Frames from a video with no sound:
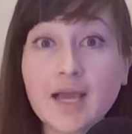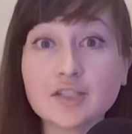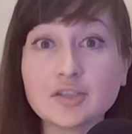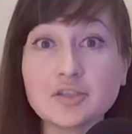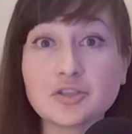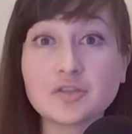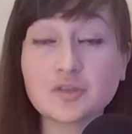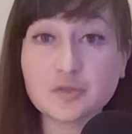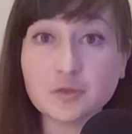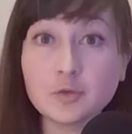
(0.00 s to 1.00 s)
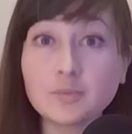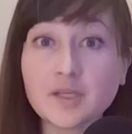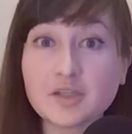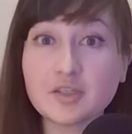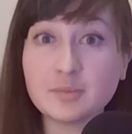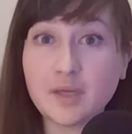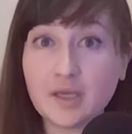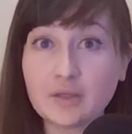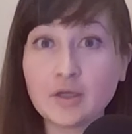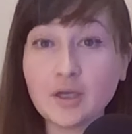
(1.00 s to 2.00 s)
is just assume that she's
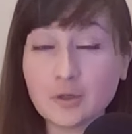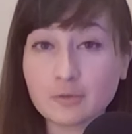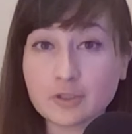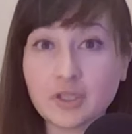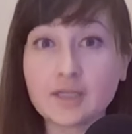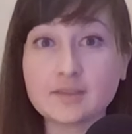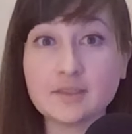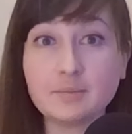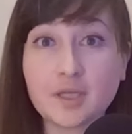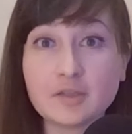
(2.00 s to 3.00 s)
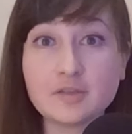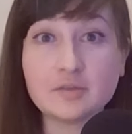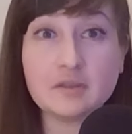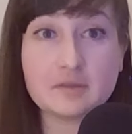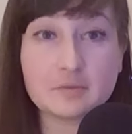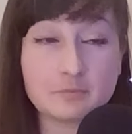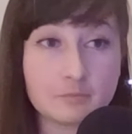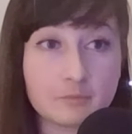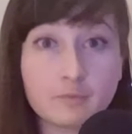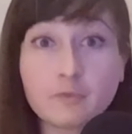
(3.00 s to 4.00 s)
being rejected because it's
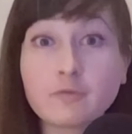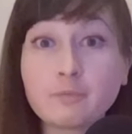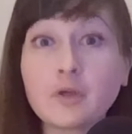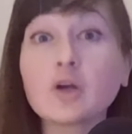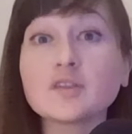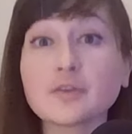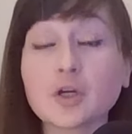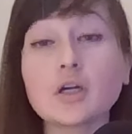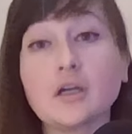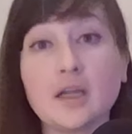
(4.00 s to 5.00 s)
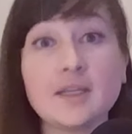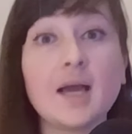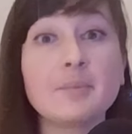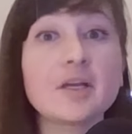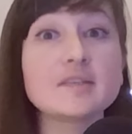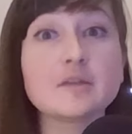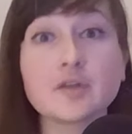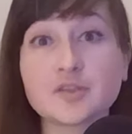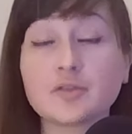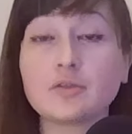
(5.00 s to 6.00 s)
because of her and not because of external